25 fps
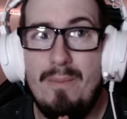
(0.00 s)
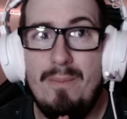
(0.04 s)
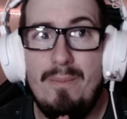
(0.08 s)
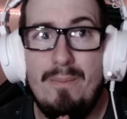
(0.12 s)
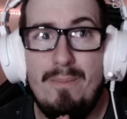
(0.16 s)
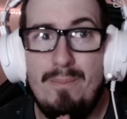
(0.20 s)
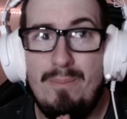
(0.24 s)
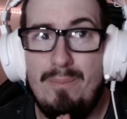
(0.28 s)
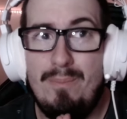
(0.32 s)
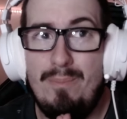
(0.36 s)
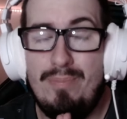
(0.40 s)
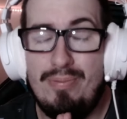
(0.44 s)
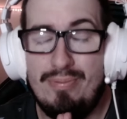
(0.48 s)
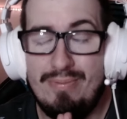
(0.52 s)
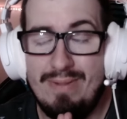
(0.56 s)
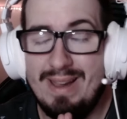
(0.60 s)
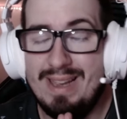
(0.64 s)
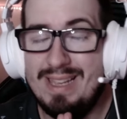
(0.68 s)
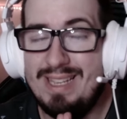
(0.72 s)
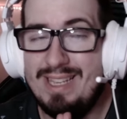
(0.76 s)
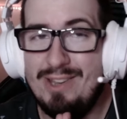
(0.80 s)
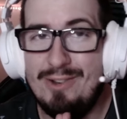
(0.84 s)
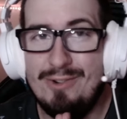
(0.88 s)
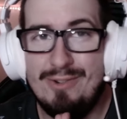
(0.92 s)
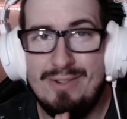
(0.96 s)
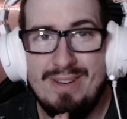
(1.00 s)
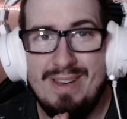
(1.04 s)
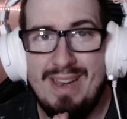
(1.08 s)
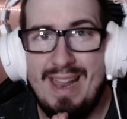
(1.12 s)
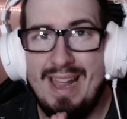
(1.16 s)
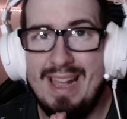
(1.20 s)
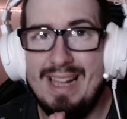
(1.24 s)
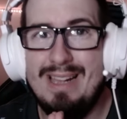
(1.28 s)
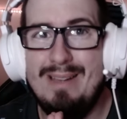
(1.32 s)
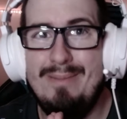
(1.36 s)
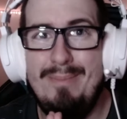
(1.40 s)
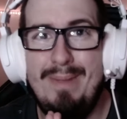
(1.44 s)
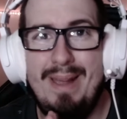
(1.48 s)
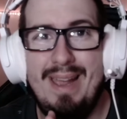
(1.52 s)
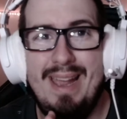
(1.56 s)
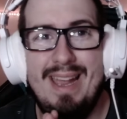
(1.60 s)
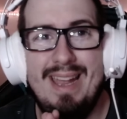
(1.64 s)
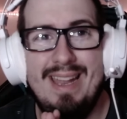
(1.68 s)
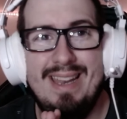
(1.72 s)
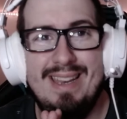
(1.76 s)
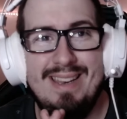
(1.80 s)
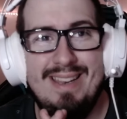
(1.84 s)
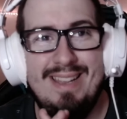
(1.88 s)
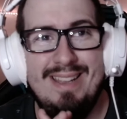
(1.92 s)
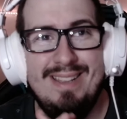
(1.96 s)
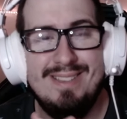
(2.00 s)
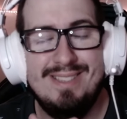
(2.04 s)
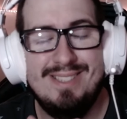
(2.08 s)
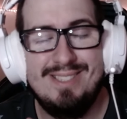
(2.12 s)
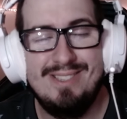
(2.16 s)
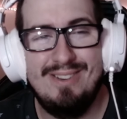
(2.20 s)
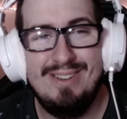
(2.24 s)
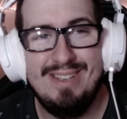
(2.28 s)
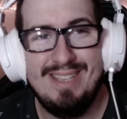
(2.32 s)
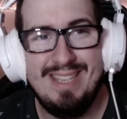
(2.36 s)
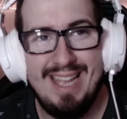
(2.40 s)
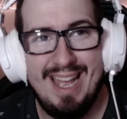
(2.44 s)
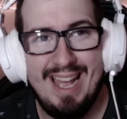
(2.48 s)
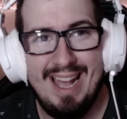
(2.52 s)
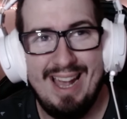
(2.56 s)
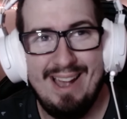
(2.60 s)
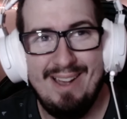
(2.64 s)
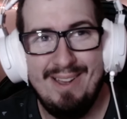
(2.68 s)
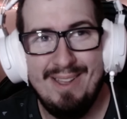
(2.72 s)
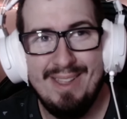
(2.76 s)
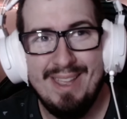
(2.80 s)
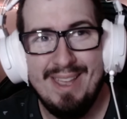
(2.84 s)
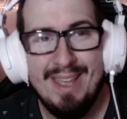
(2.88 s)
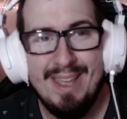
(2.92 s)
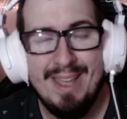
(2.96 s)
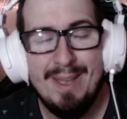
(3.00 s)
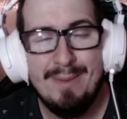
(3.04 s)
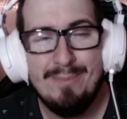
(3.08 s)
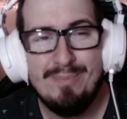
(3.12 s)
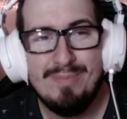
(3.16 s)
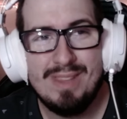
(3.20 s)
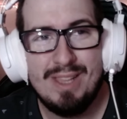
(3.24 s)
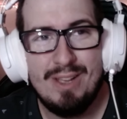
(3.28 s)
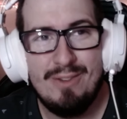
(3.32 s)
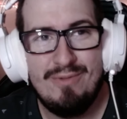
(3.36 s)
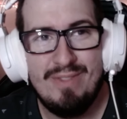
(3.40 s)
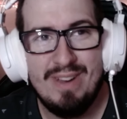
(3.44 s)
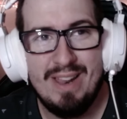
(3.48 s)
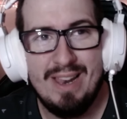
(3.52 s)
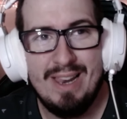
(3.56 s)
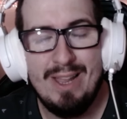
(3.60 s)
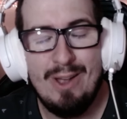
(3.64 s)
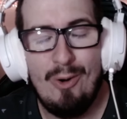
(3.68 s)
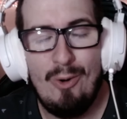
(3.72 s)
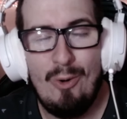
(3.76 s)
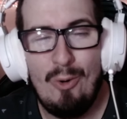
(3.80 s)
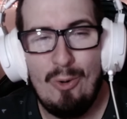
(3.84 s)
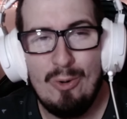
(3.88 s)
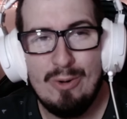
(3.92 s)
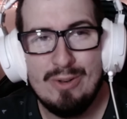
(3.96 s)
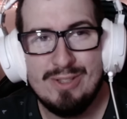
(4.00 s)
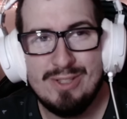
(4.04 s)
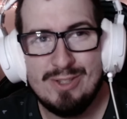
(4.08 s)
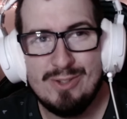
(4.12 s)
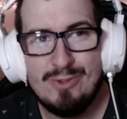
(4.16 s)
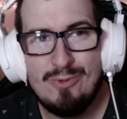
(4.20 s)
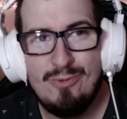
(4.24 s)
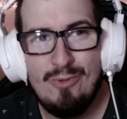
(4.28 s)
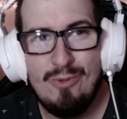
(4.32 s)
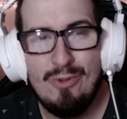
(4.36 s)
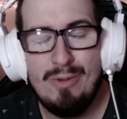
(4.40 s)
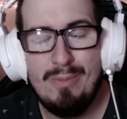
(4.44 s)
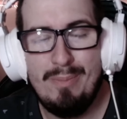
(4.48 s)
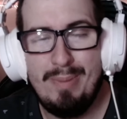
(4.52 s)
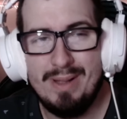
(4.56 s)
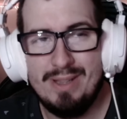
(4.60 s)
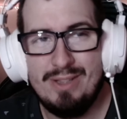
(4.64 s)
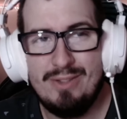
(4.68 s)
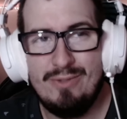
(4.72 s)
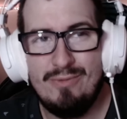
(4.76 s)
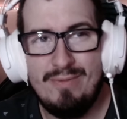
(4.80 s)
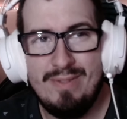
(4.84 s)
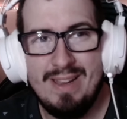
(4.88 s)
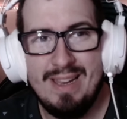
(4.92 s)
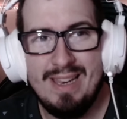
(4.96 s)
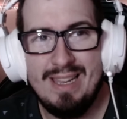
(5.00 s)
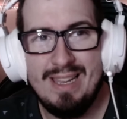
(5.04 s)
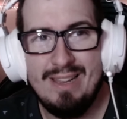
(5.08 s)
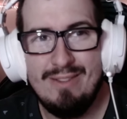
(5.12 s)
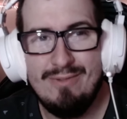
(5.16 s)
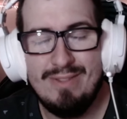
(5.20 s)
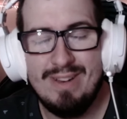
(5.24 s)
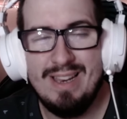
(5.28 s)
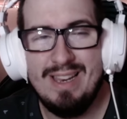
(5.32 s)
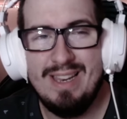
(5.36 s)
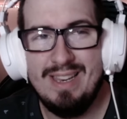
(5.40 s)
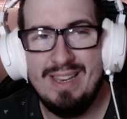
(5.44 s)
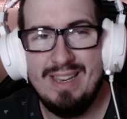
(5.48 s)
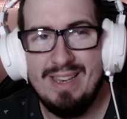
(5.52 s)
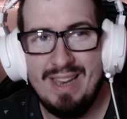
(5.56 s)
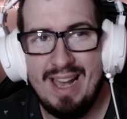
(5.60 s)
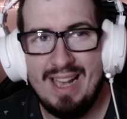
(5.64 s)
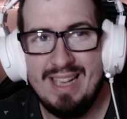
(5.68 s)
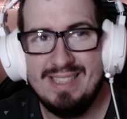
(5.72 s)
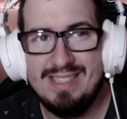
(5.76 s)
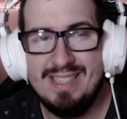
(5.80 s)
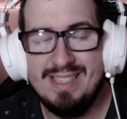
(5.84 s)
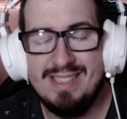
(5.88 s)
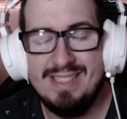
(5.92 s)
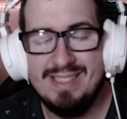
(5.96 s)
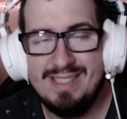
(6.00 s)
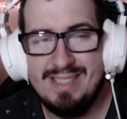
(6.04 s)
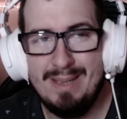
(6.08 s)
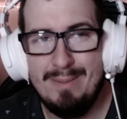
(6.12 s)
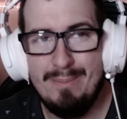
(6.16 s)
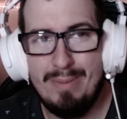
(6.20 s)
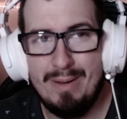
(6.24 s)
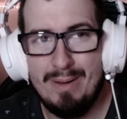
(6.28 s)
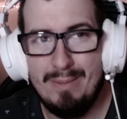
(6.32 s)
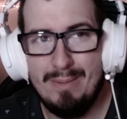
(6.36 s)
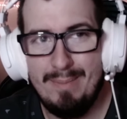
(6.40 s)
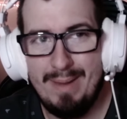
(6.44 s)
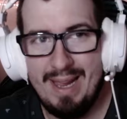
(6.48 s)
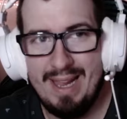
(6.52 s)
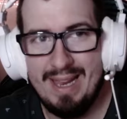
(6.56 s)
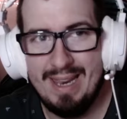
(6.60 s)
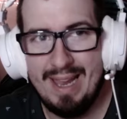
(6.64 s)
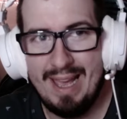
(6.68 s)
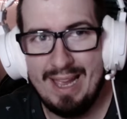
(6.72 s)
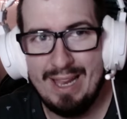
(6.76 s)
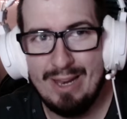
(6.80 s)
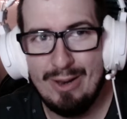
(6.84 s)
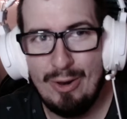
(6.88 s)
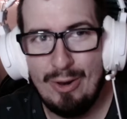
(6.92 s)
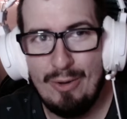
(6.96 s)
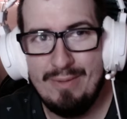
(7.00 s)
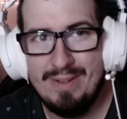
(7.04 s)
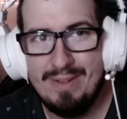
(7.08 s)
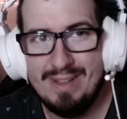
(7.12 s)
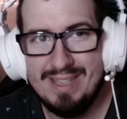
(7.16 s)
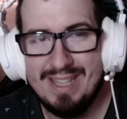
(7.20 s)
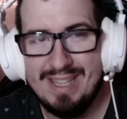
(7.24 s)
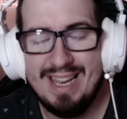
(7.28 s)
break your neck, man. So yeah, really old school, but really, really nice and simple, man. I love it.